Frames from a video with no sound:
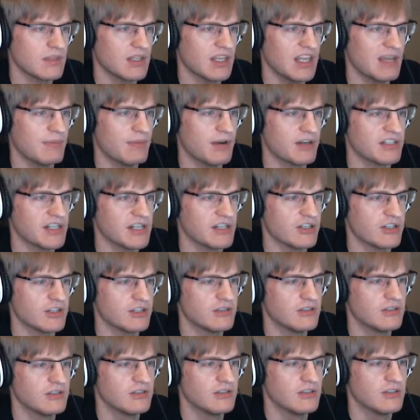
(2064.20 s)
Hey, bartender.
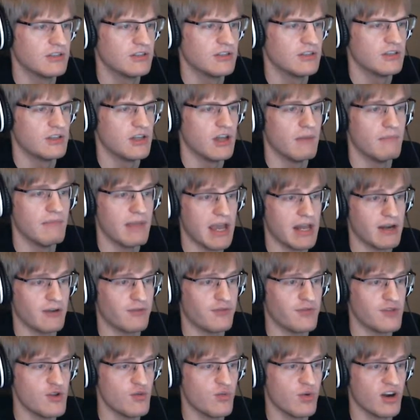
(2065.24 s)
A man of
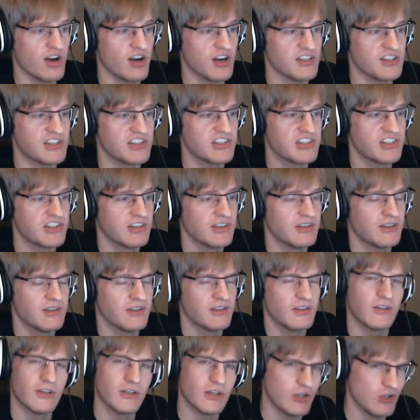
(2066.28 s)
few words.
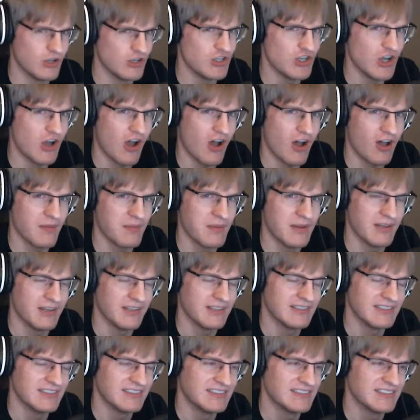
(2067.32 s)
Good job.
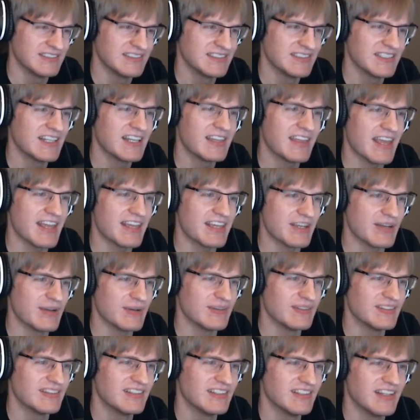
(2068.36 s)
Thank you.
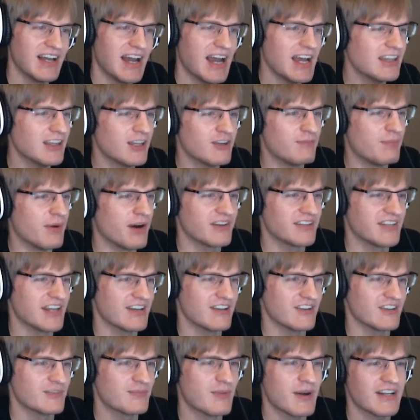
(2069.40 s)
I love
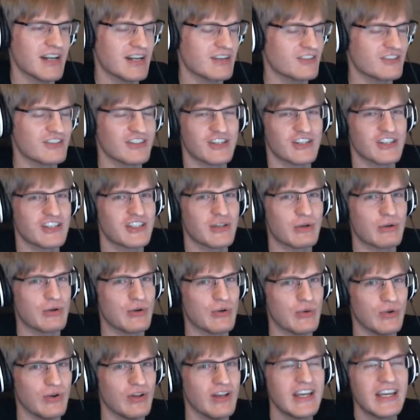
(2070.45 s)
bartenders. Bartenders are just so
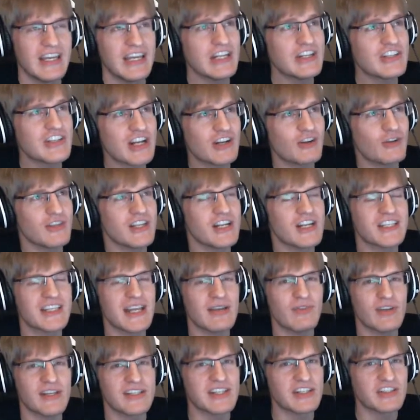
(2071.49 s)
cool. In general, they just
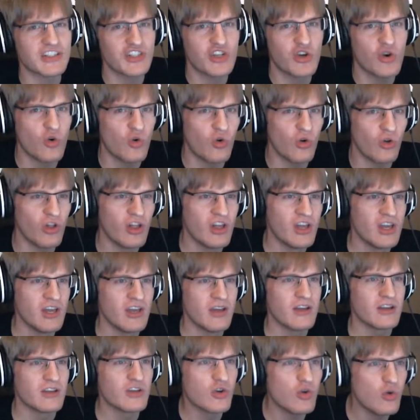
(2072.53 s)
have like such a
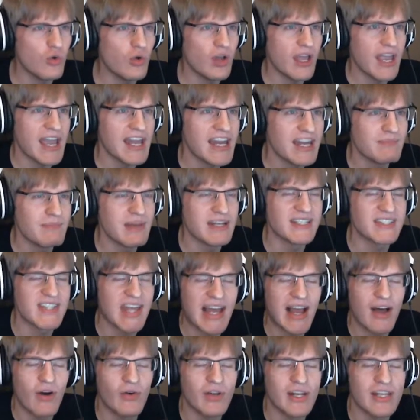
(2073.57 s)
cool-headed
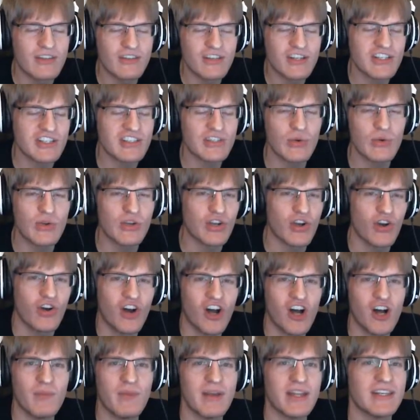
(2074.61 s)
mentality. They're just so
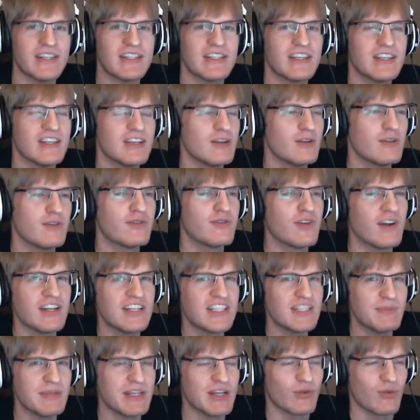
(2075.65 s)
calm and fun
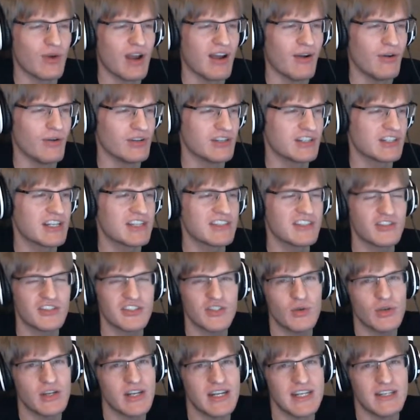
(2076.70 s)
to be around because they're
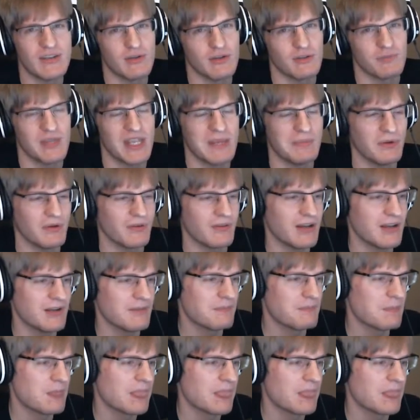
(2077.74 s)
so good at dealing with people, right?